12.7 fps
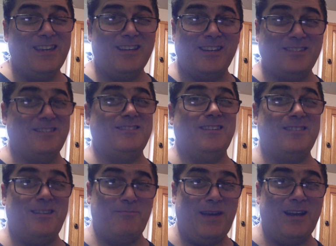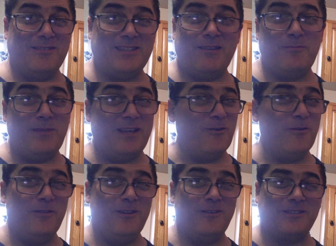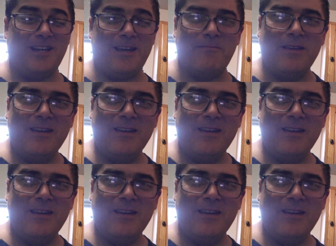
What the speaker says: because it's 16 pounds. That would be an awful long time.